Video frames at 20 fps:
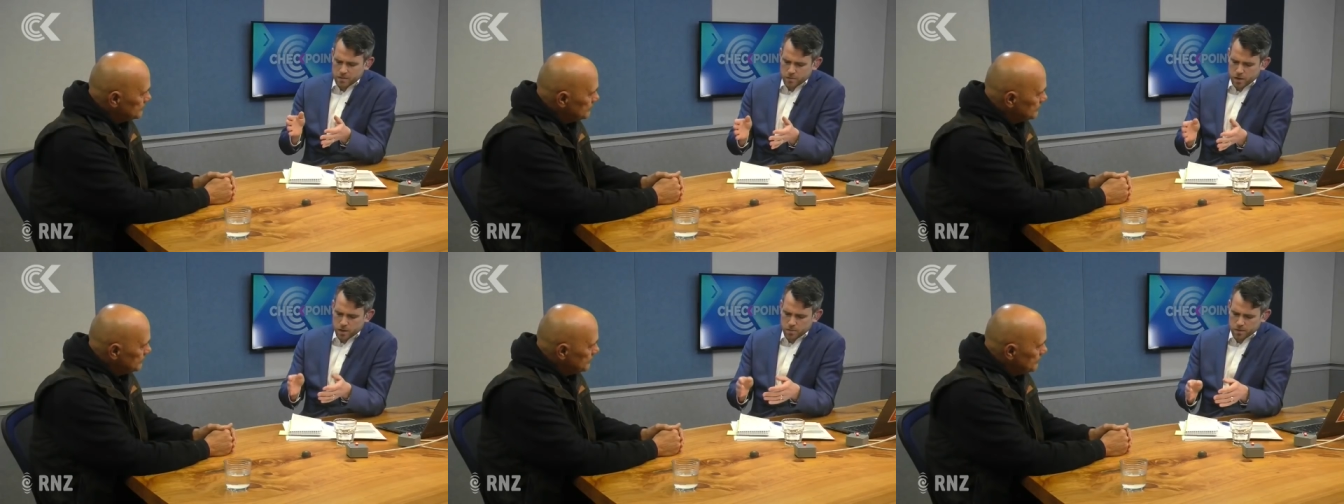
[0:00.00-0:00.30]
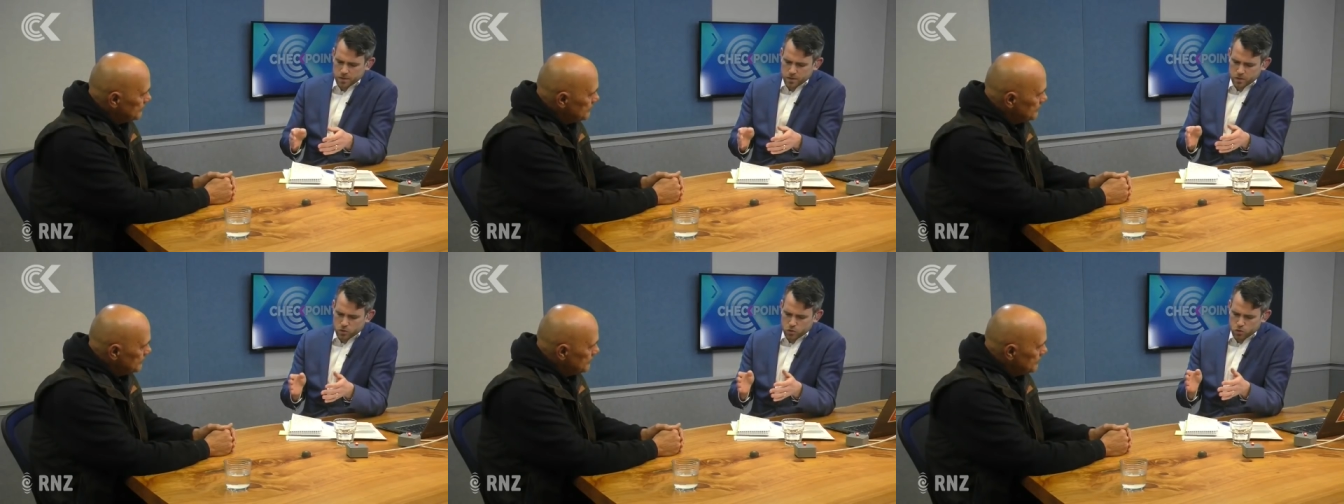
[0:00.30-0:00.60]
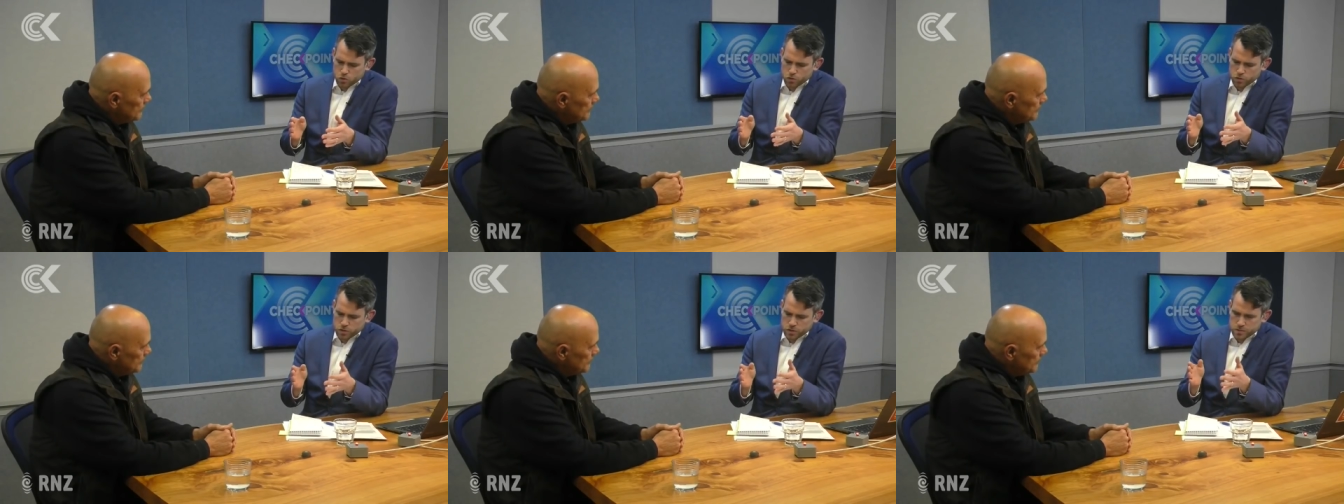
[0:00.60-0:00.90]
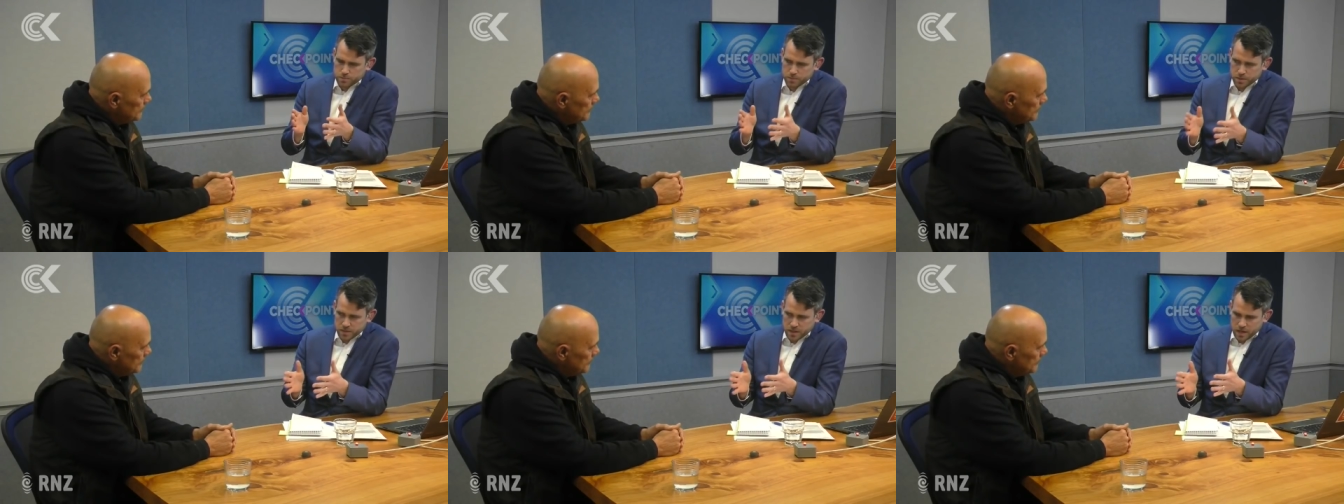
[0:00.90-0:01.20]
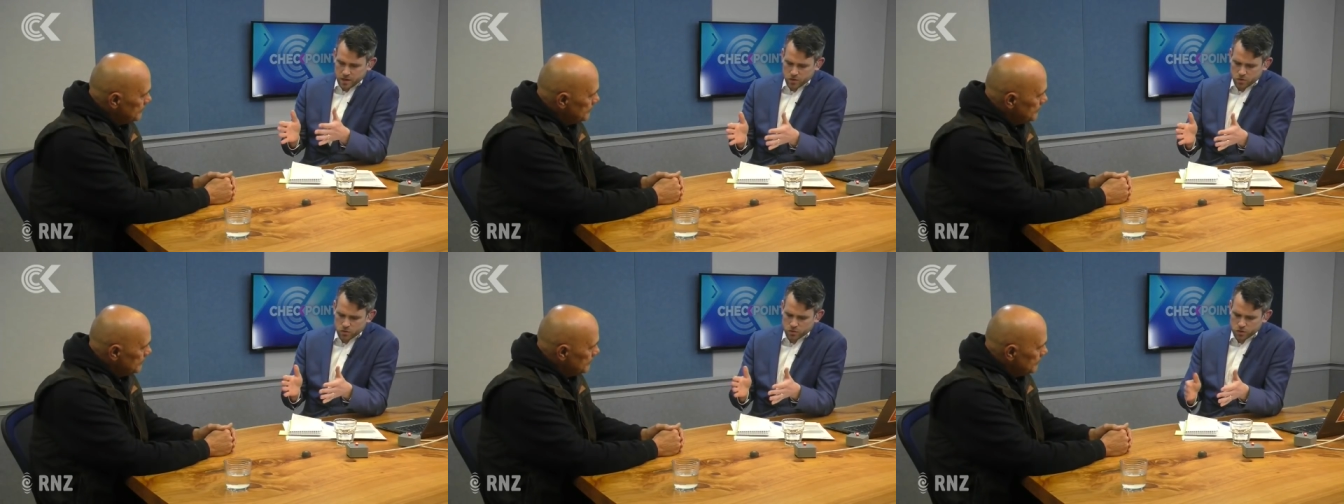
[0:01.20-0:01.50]
at the moment in caucus, but
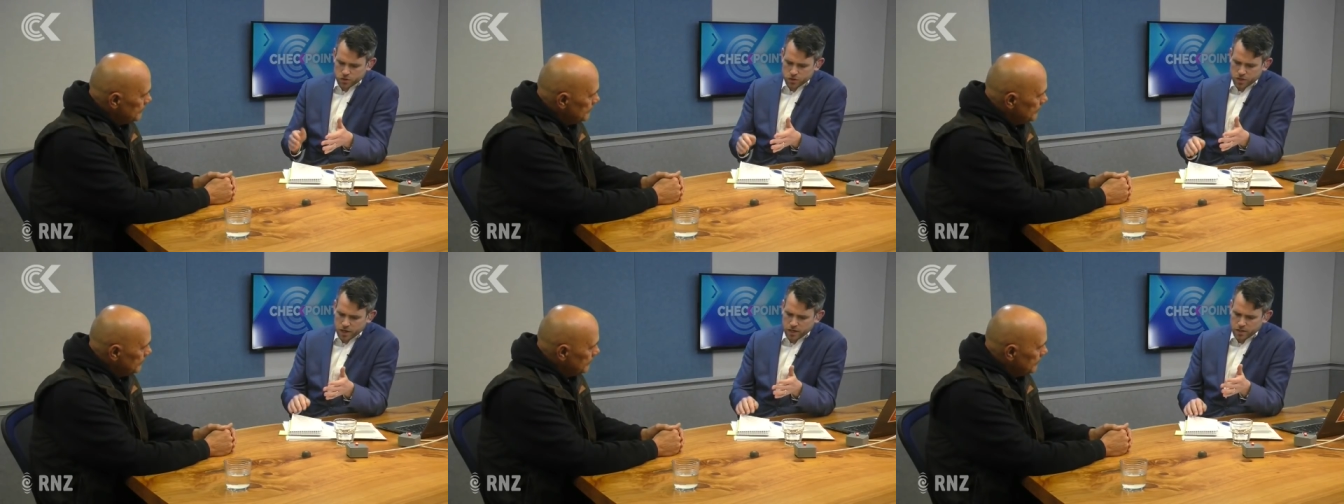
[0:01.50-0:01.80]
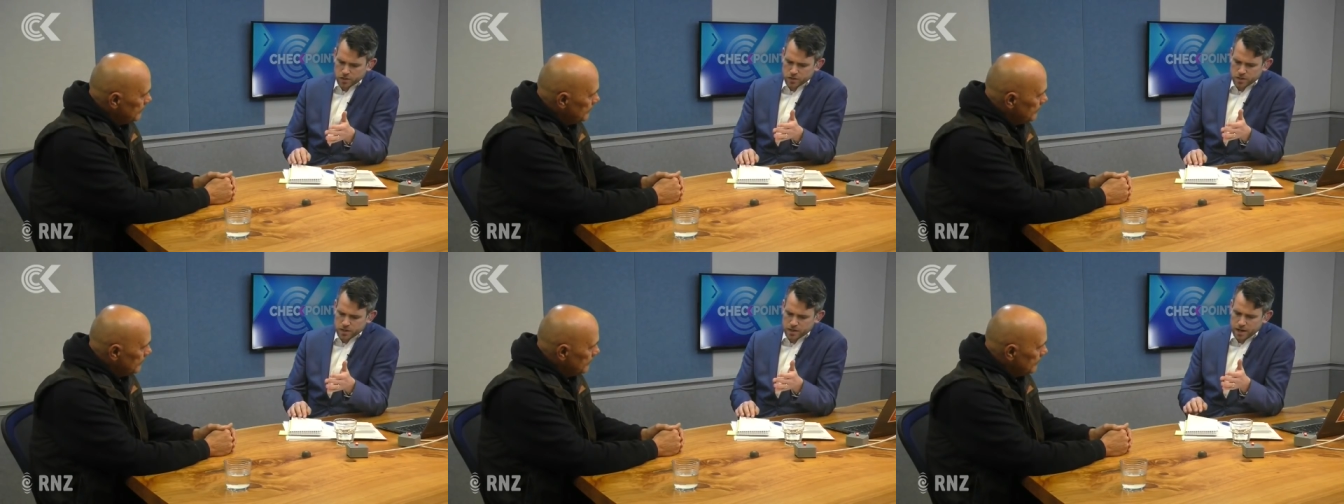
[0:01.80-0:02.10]
that could change.